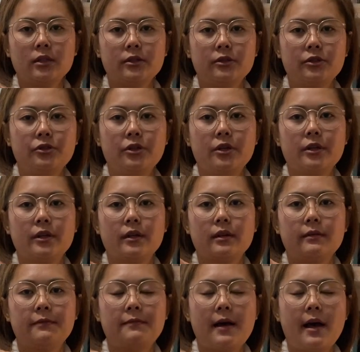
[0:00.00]
So you're
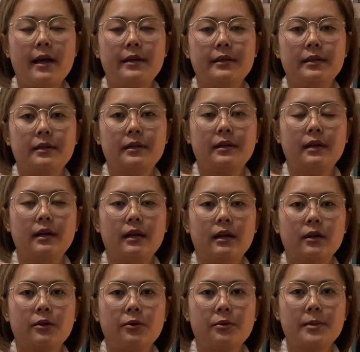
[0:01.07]
gonna find the
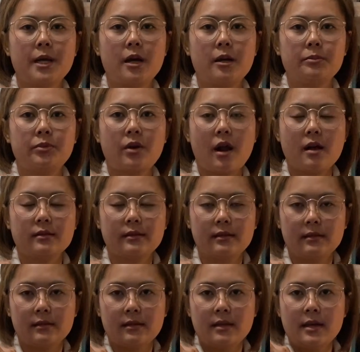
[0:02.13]
acromion
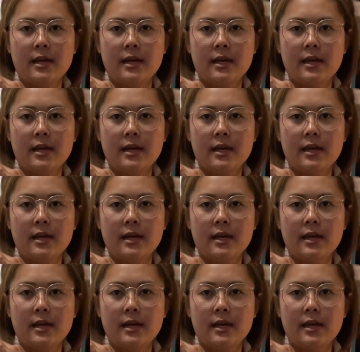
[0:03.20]
process